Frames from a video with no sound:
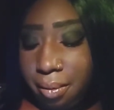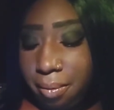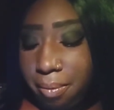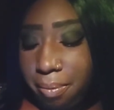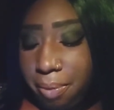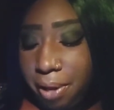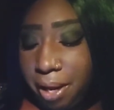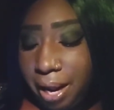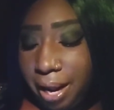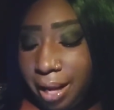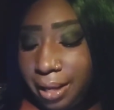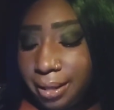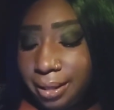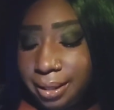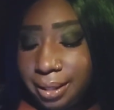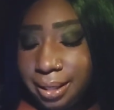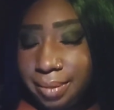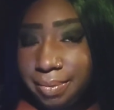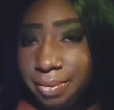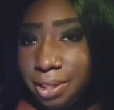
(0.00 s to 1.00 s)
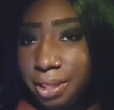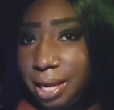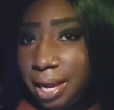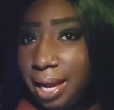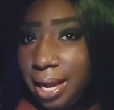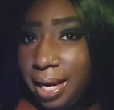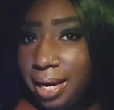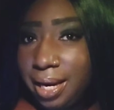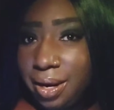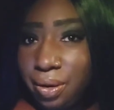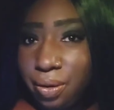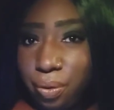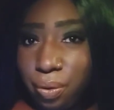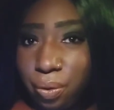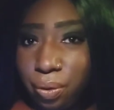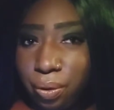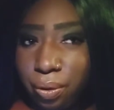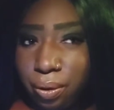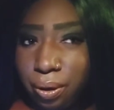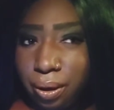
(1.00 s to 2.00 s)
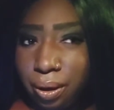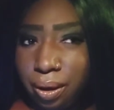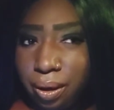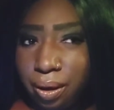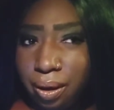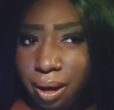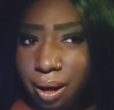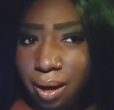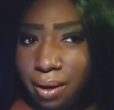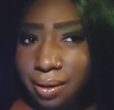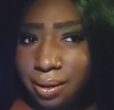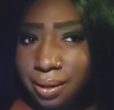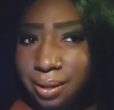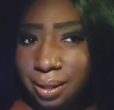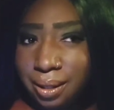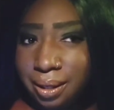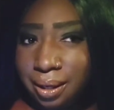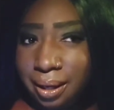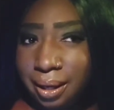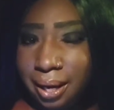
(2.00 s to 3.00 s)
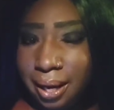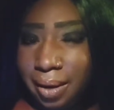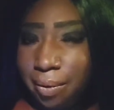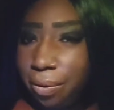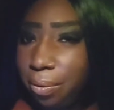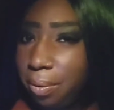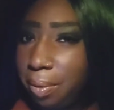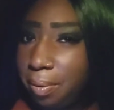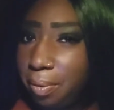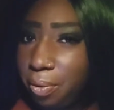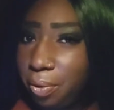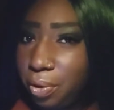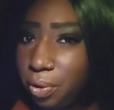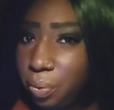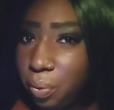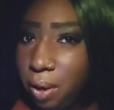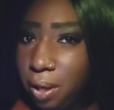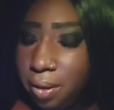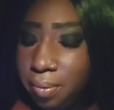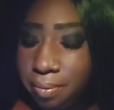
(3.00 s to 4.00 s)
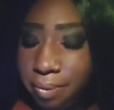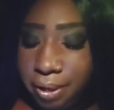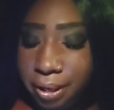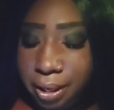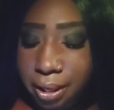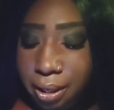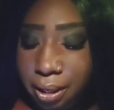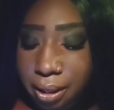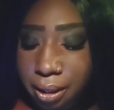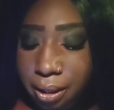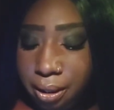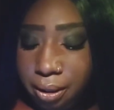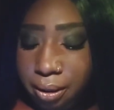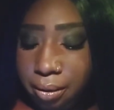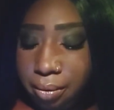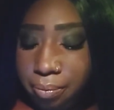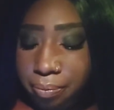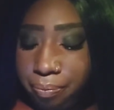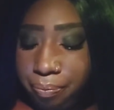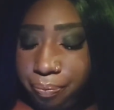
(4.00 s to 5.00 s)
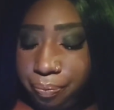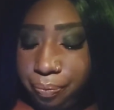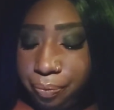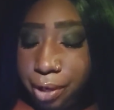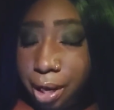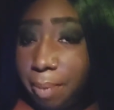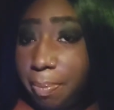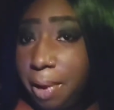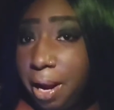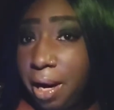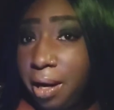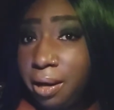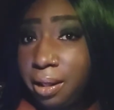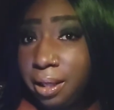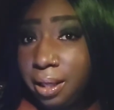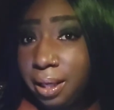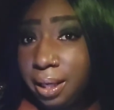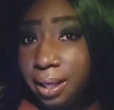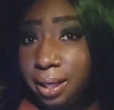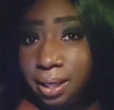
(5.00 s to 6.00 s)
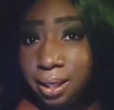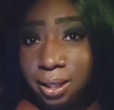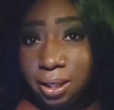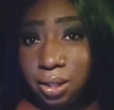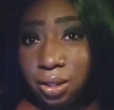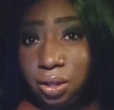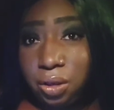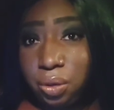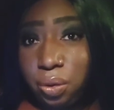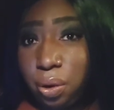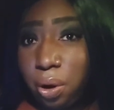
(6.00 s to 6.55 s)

But as Tim said, or Austin, I can't remember which one, but apparently you